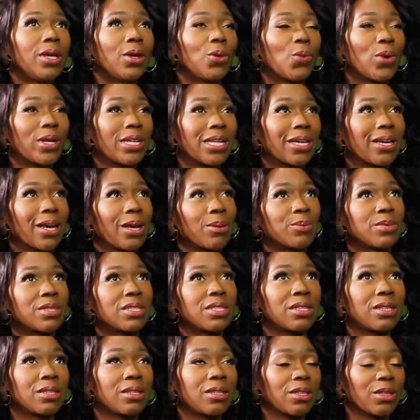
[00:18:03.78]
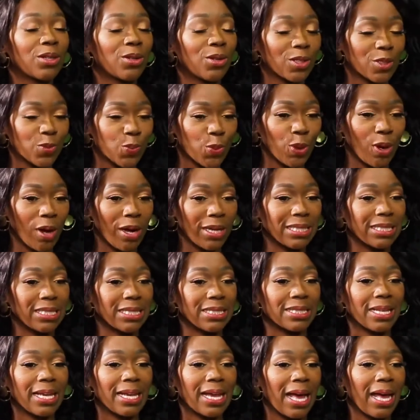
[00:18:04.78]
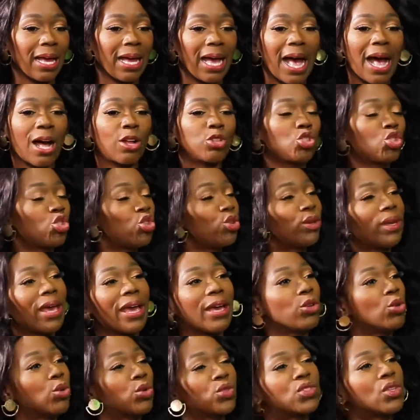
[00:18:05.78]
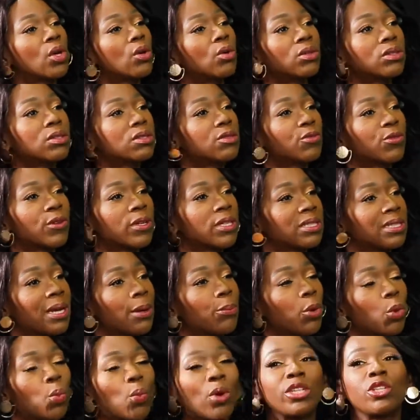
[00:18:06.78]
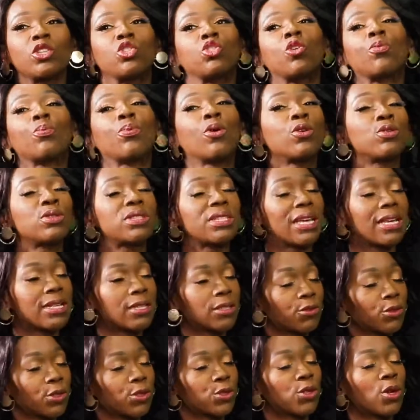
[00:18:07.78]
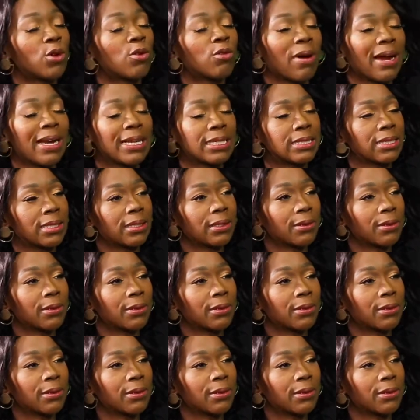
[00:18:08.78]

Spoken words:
when it comes to gospel artists. Like, how do you get your songs, for example? What is your process for songwriting?